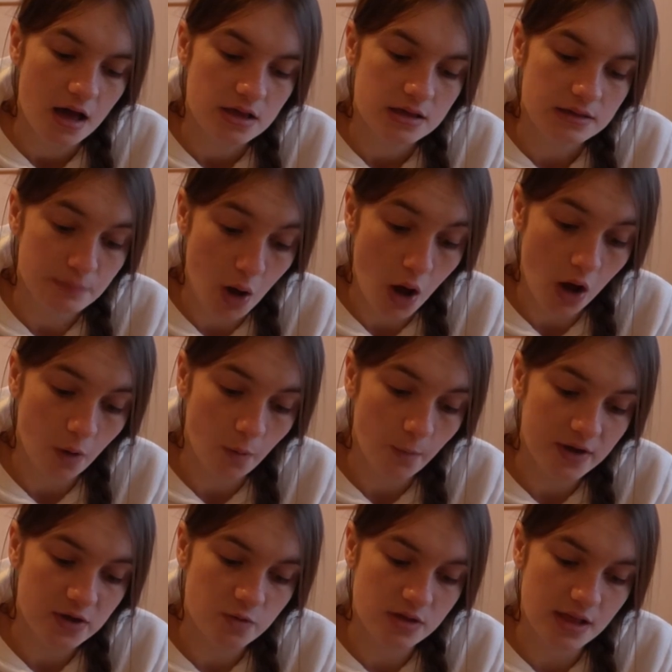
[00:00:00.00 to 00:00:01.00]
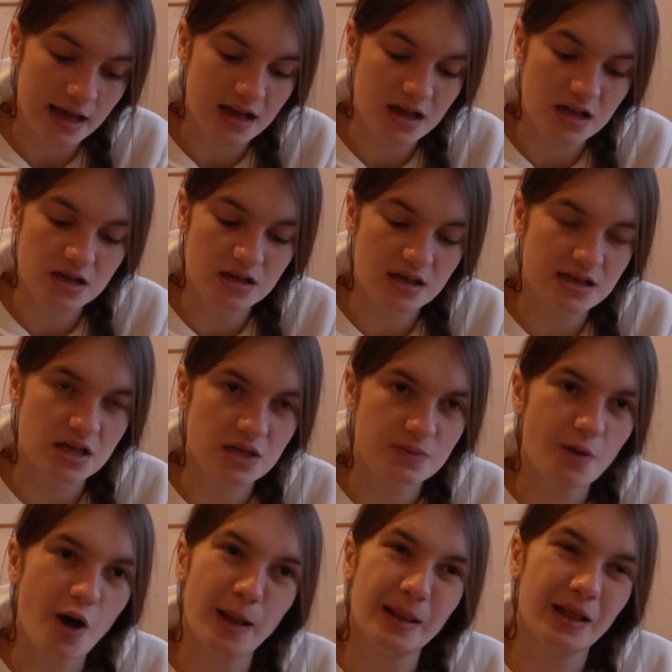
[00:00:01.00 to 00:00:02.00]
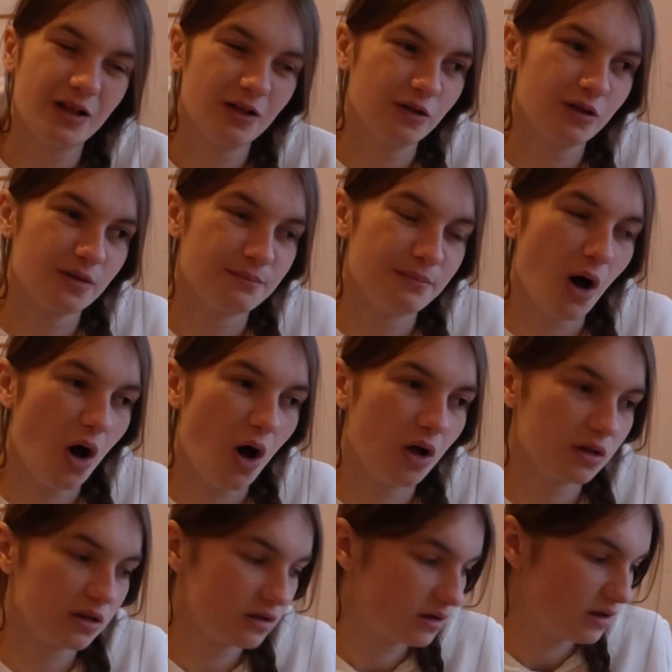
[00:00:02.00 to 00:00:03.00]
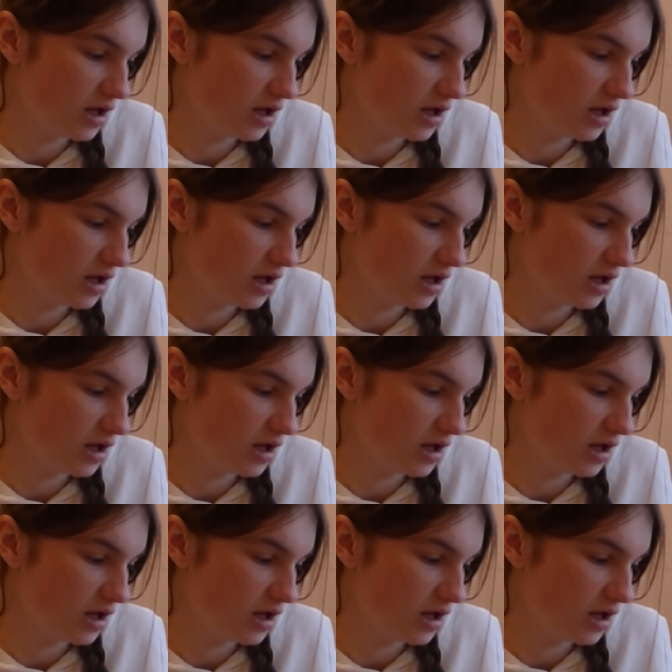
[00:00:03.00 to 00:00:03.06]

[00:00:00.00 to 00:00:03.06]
small, which was like it's a small little ball,